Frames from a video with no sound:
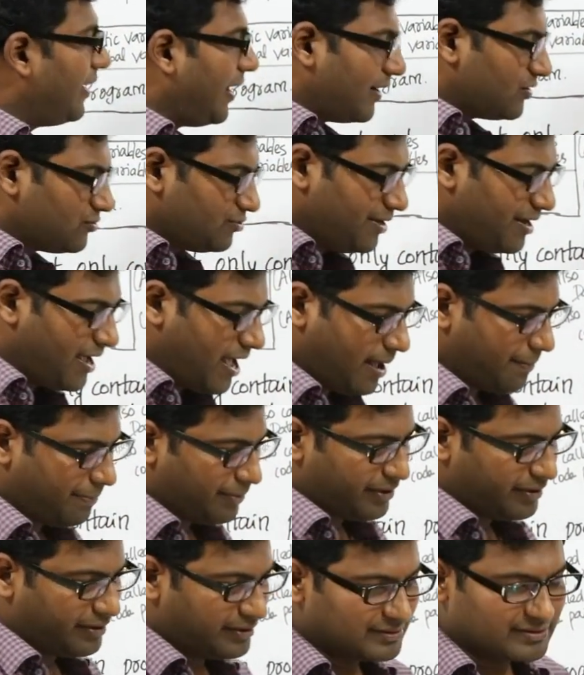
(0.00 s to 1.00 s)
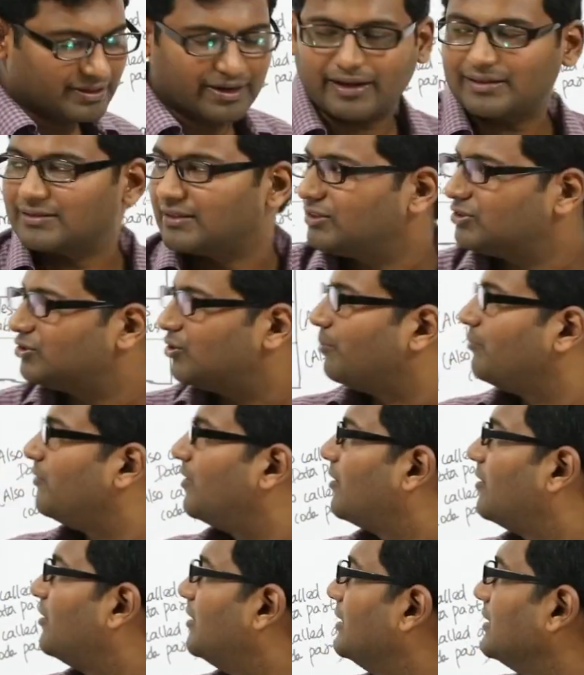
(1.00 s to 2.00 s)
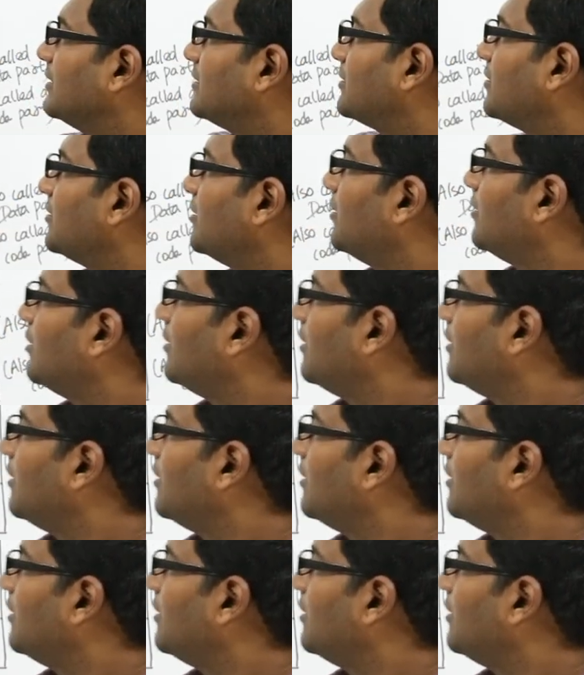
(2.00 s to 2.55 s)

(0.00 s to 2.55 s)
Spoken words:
might actually happen is, let us assume this.